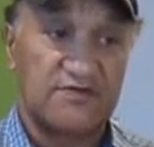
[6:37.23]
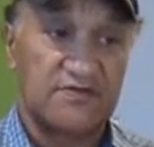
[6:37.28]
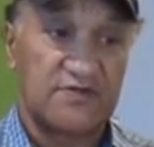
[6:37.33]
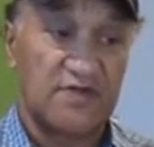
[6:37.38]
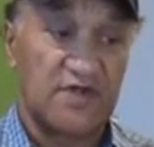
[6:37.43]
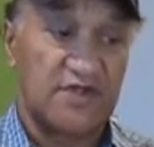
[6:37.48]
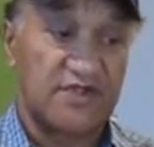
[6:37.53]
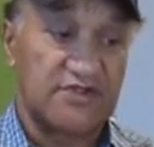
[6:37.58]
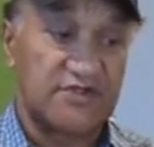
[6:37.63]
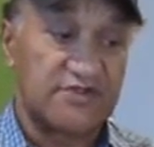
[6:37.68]

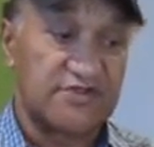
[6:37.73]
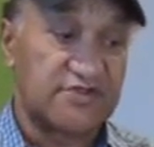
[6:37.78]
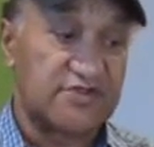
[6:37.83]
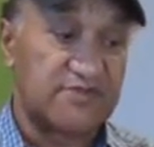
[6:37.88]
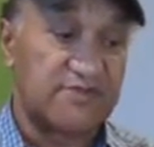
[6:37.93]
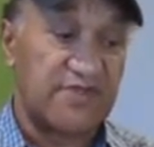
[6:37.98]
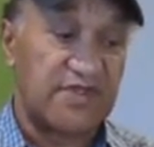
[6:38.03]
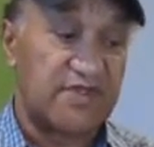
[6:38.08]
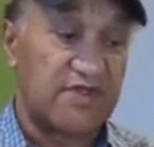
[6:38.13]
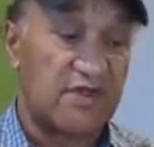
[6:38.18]
I used to
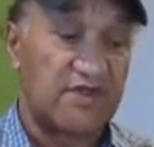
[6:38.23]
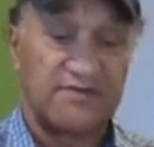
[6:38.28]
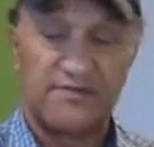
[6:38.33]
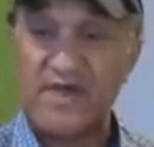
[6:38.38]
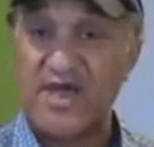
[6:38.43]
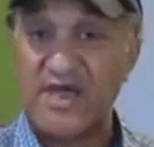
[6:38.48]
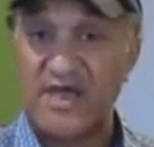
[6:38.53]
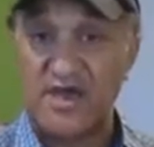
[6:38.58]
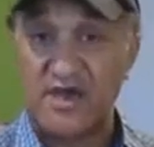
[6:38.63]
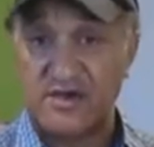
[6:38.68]
be on
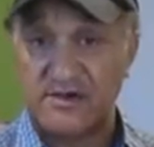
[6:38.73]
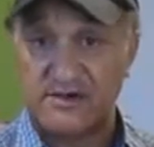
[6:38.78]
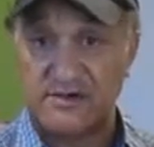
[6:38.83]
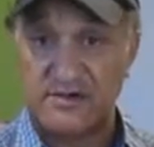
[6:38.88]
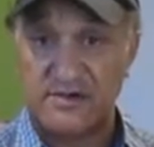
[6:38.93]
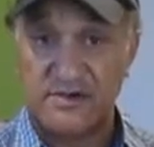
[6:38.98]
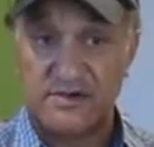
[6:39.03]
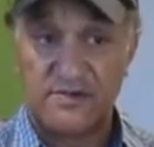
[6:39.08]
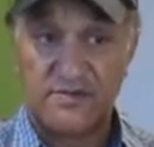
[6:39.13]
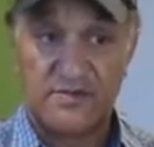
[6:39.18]
my own,
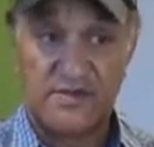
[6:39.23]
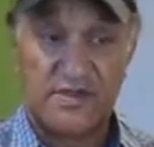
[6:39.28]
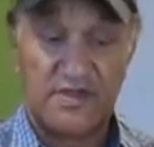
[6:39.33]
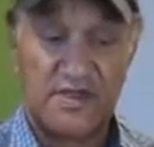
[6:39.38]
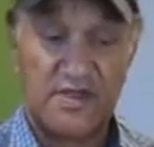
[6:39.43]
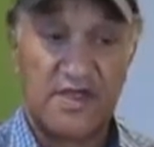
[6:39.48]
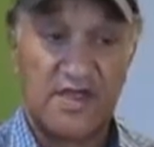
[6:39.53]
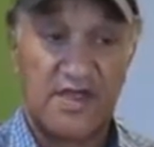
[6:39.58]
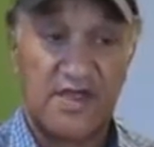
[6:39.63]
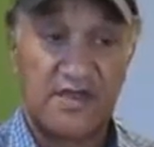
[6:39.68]

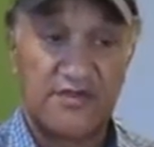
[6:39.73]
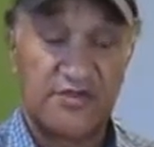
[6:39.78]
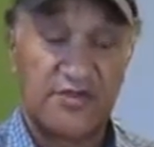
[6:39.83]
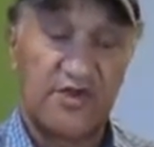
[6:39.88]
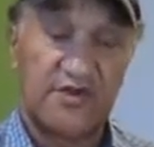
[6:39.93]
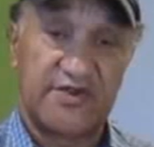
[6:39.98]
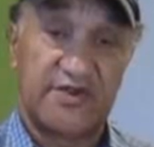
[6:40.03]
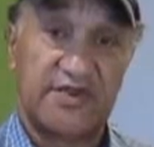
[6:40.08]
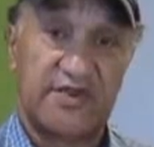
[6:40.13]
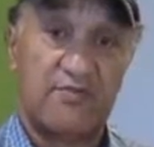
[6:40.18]

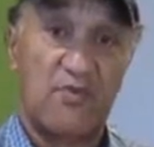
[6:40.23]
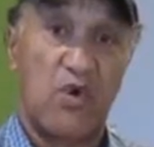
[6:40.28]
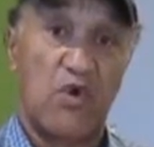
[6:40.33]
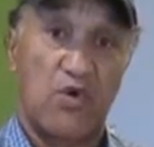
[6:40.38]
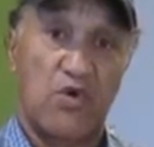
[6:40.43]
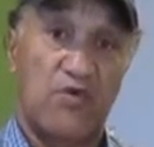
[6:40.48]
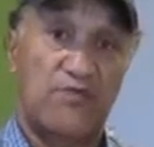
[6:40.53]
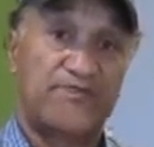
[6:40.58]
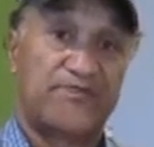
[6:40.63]
not anymore.